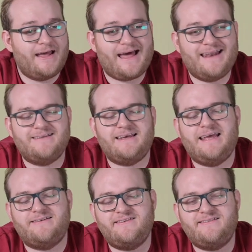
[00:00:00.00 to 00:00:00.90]
And
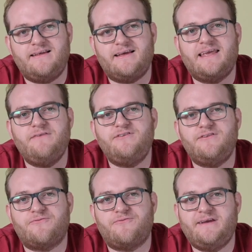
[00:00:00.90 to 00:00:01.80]
it just gives you
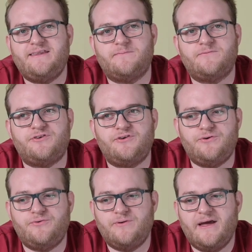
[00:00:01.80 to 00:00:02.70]
the freedom
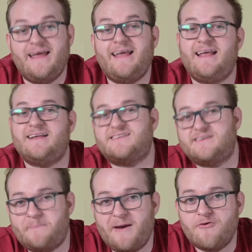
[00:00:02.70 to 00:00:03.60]
to
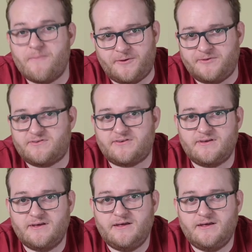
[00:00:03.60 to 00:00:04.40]
experiment